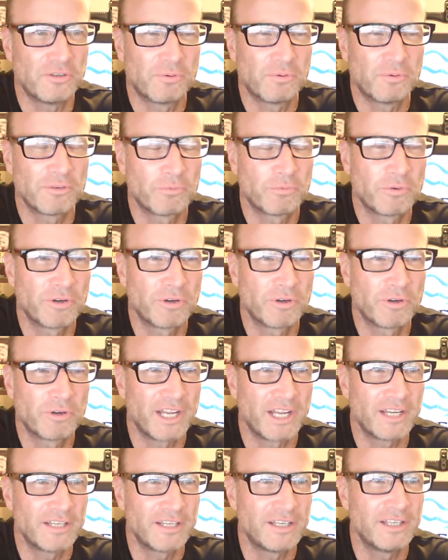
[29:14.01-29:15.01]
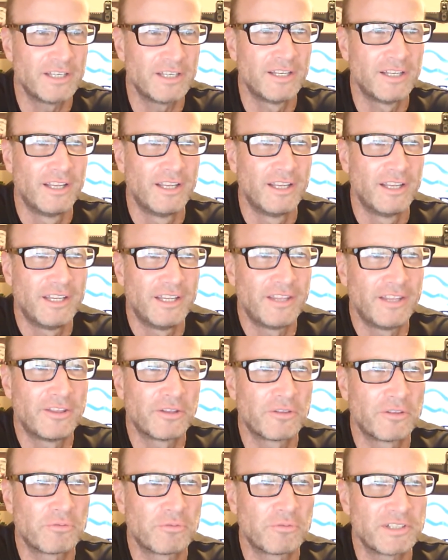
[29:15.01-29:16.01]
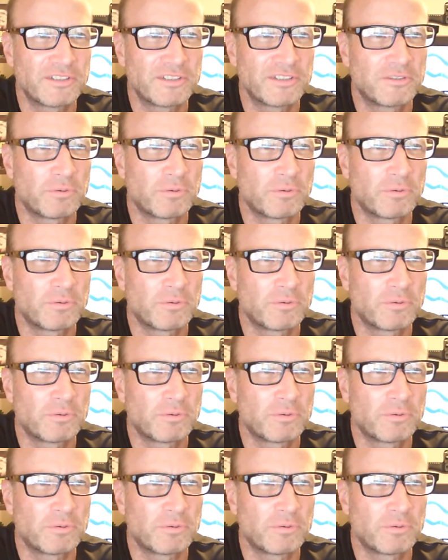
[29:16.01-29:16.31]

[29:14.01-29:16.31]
Where are you headed in either the rest of